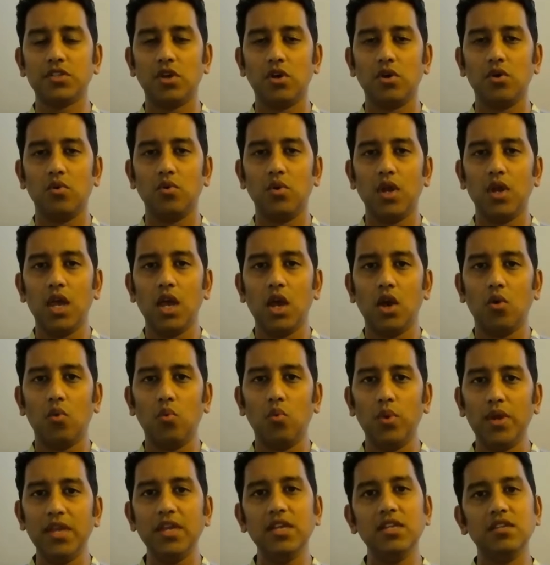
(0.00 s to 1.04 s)
So
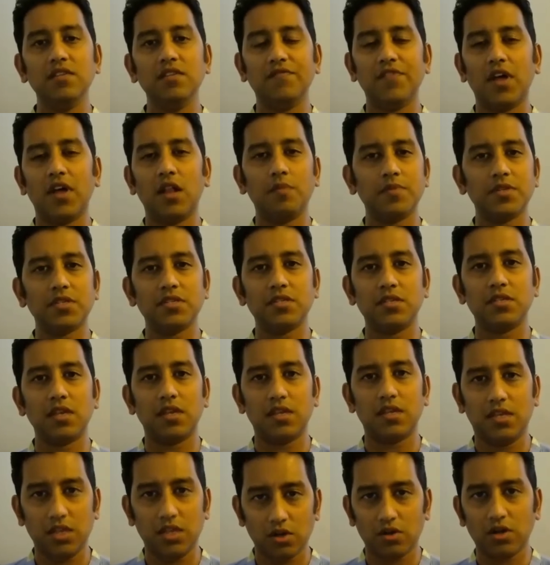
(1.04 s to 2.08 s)
we developed,
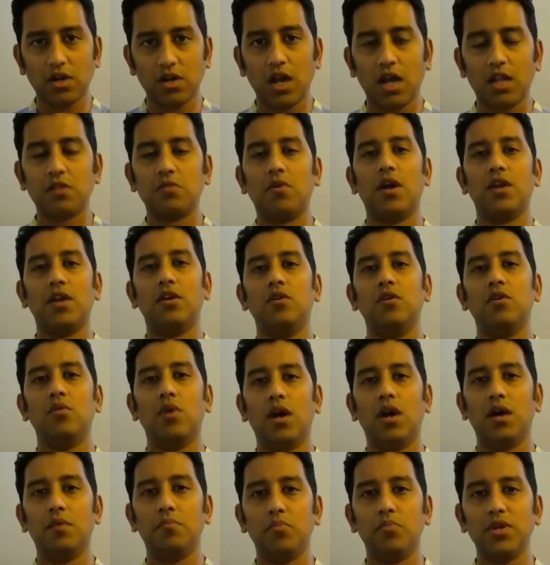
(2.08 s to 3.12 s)
here in
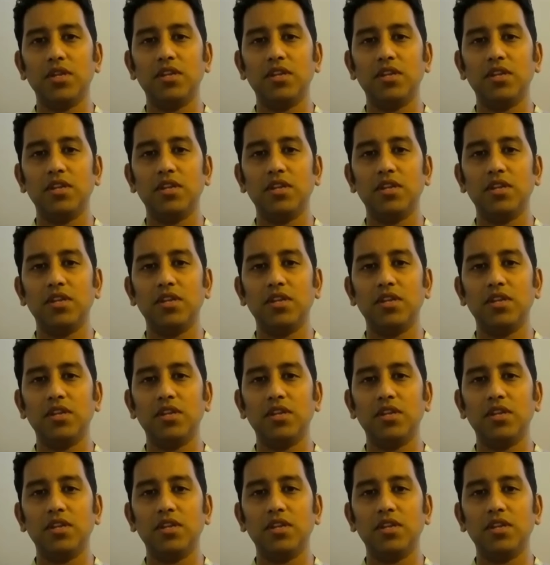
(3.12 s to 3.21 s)
Colorado,